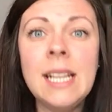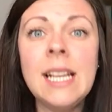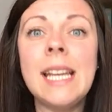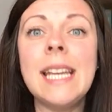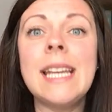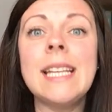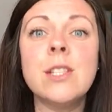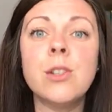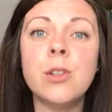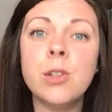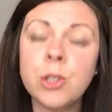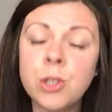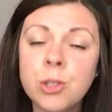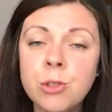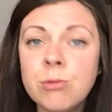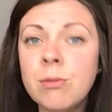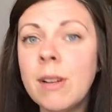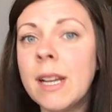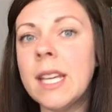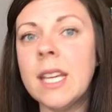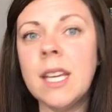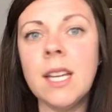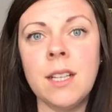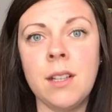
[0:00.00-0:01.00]
is
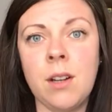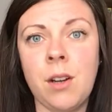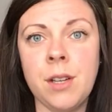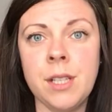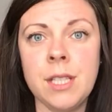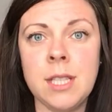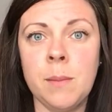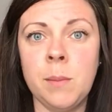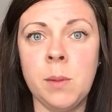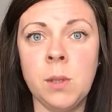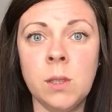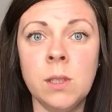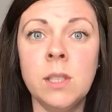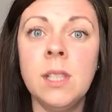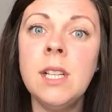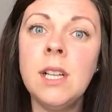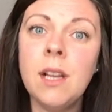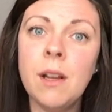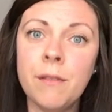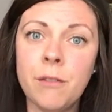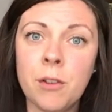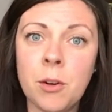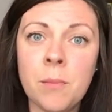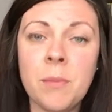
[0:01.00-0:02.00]
unrecognisable
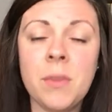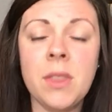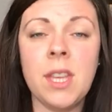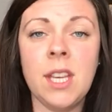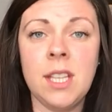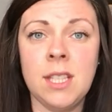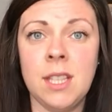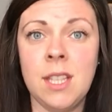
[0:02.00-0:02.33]
from